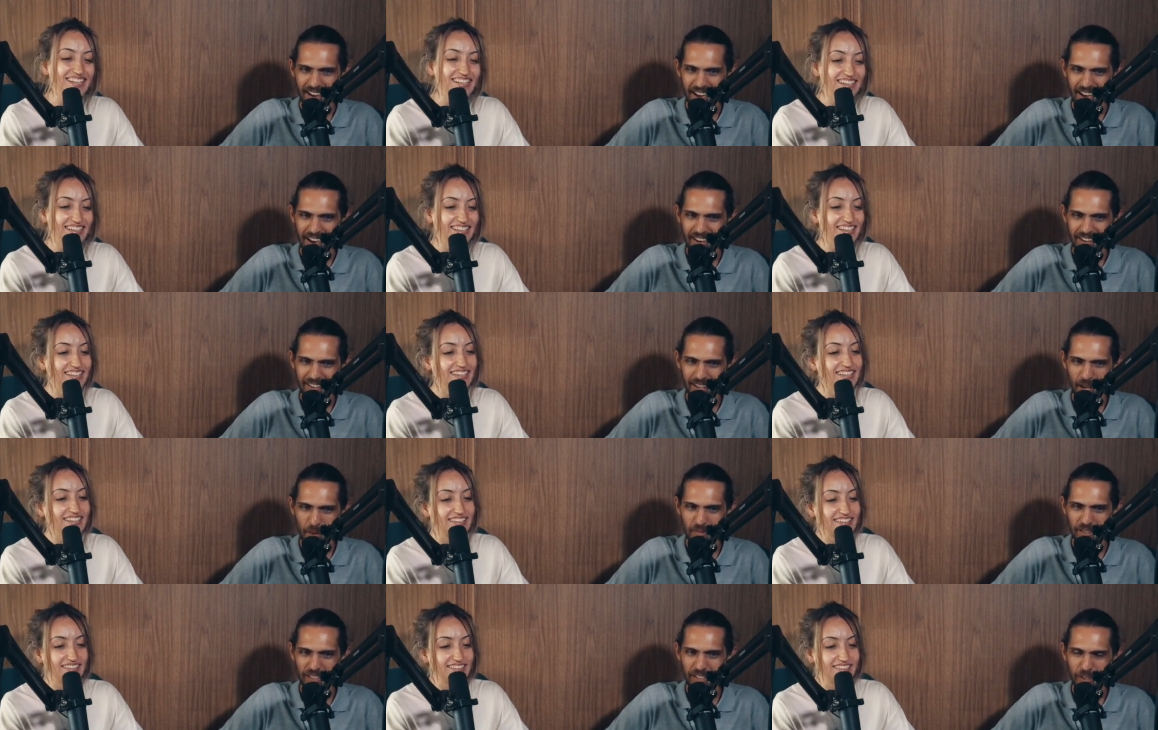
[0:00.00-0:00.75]
Speaker 1: And
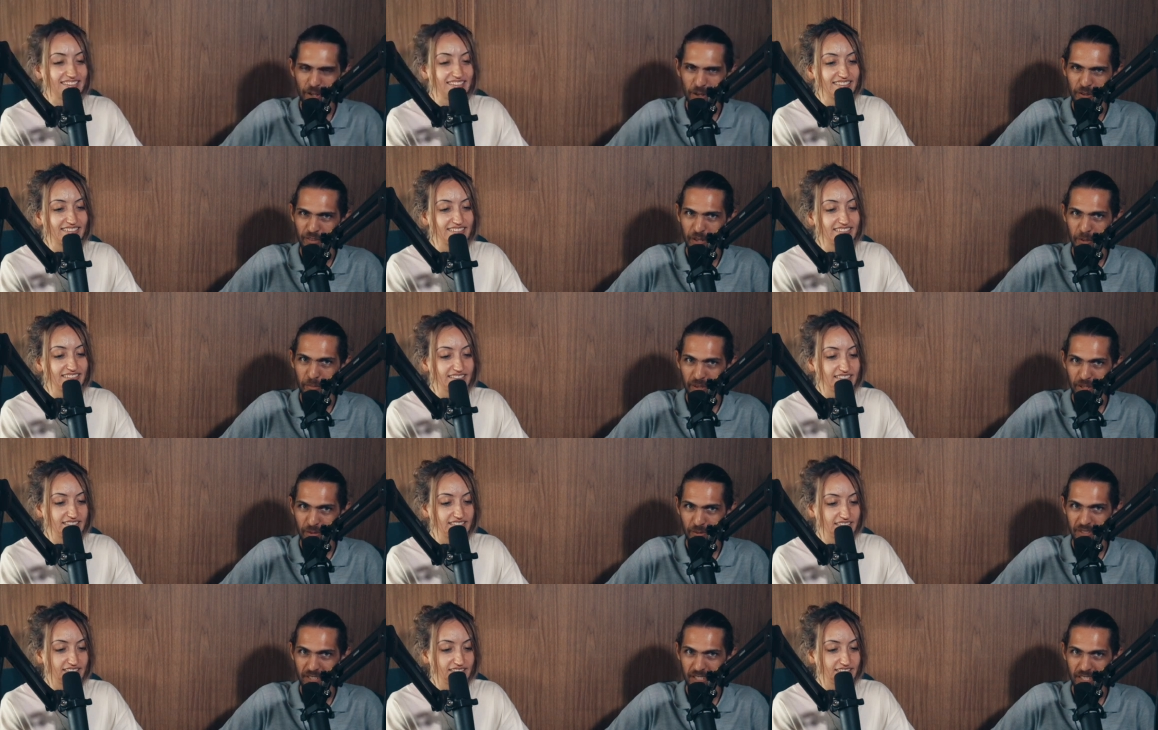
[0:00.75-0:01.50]
coming in
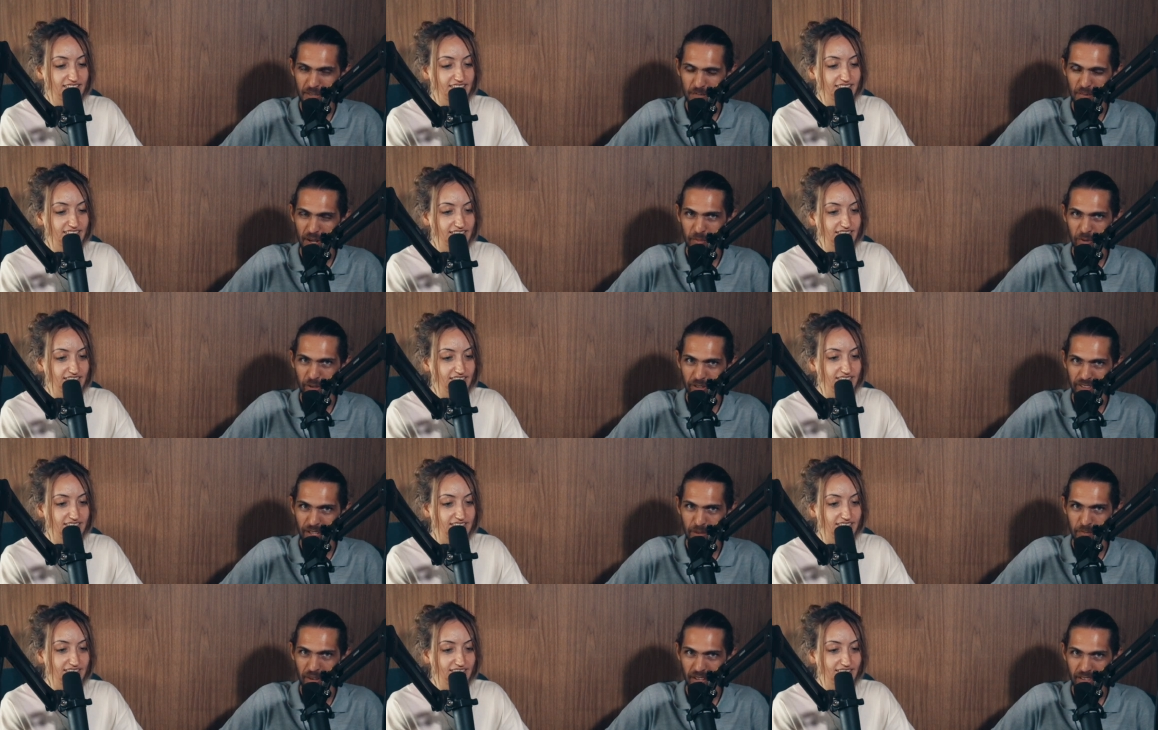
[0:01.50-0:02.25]
November, which is my
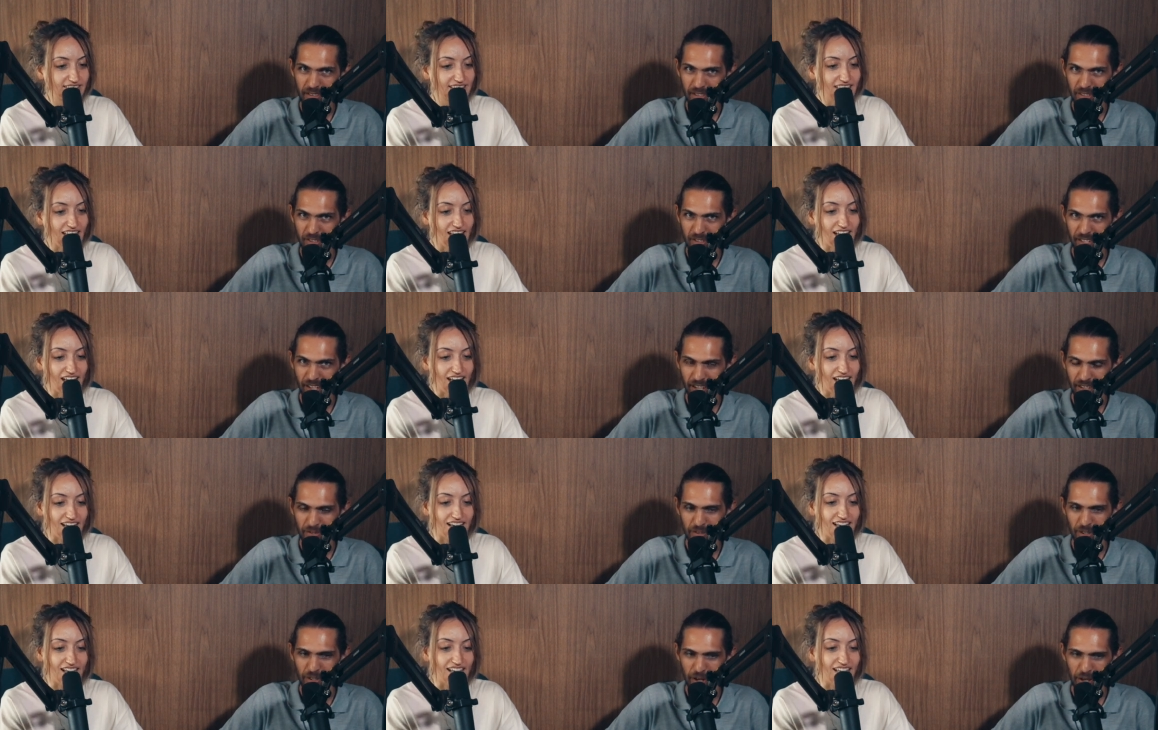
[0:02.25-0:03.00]
birthday month, I should
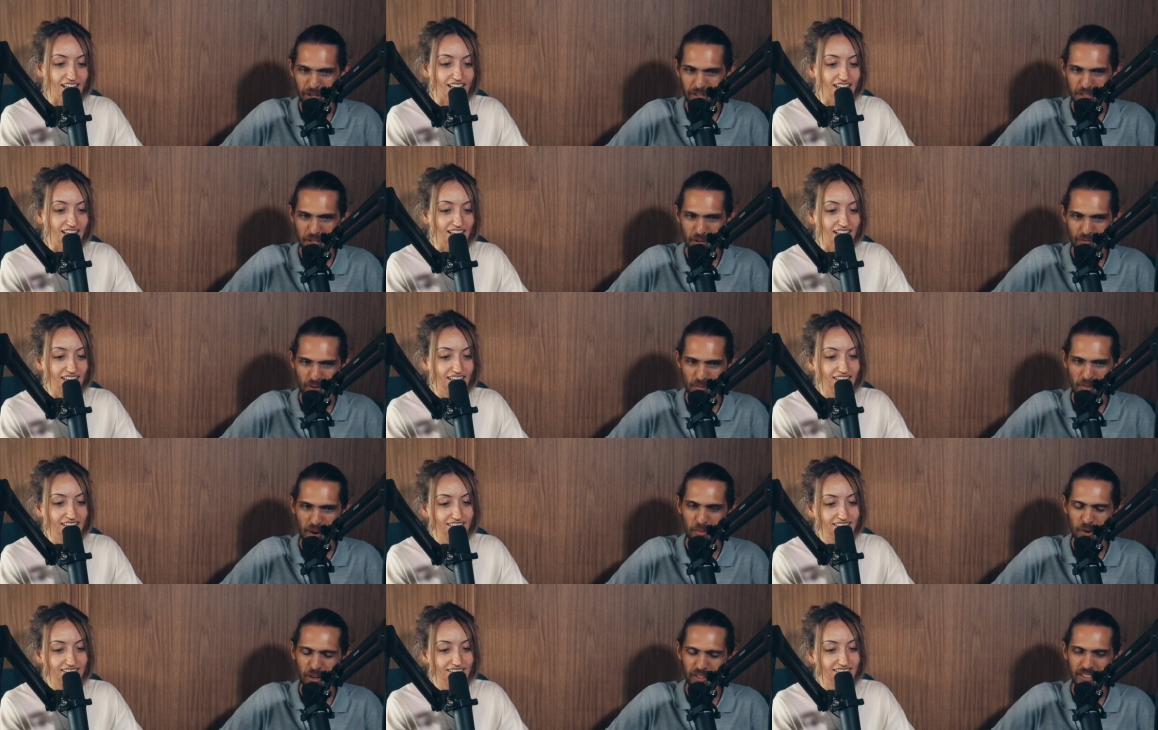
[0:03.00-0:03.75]
have uh-huh. you know. So for
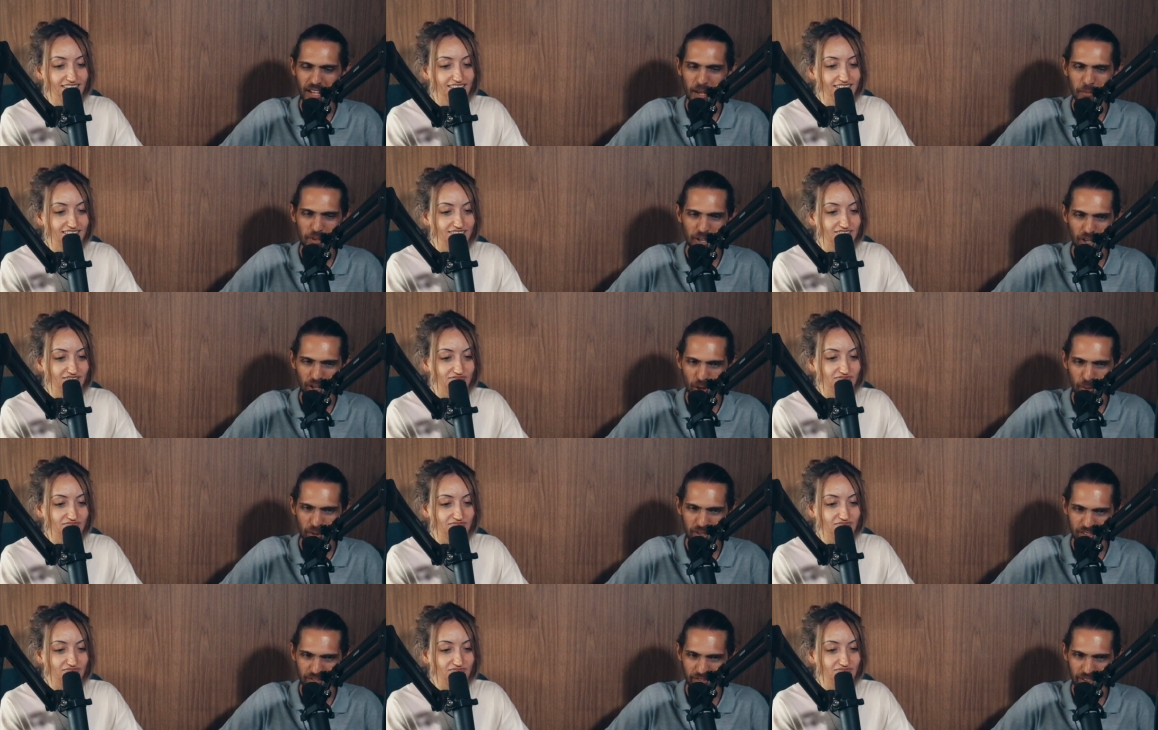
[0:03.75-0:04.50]
my birthday, I'm going to
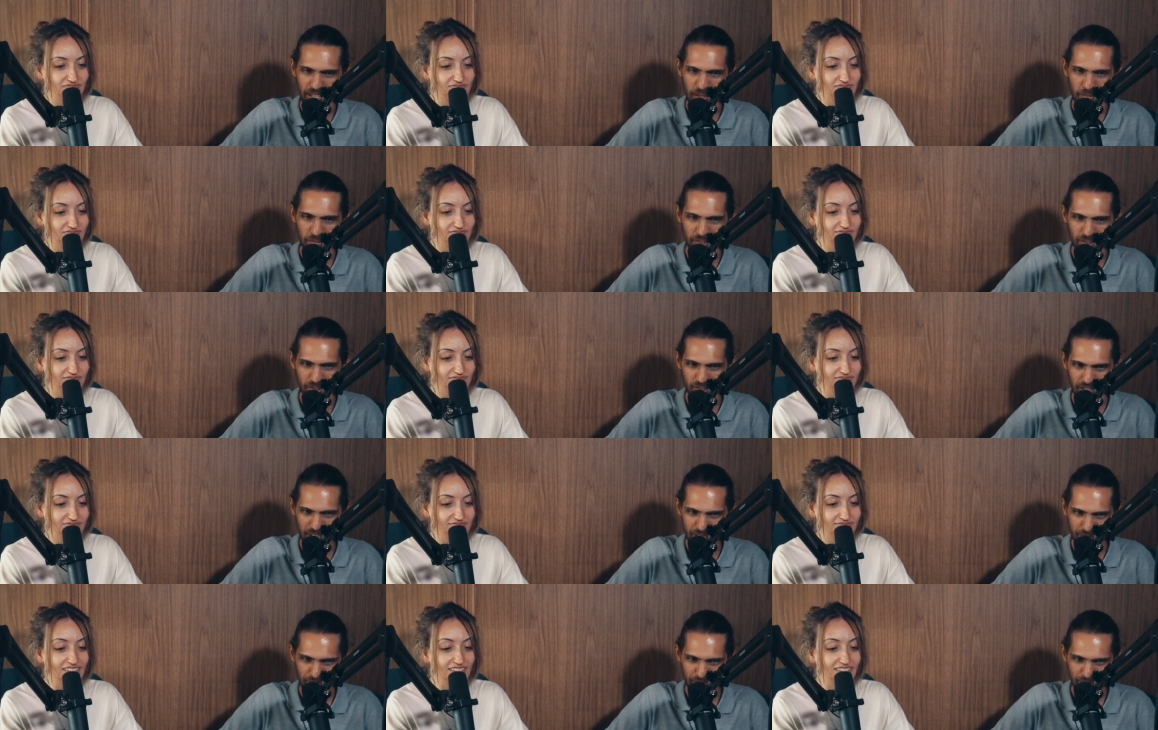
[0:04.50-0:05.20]
go watch Venom three.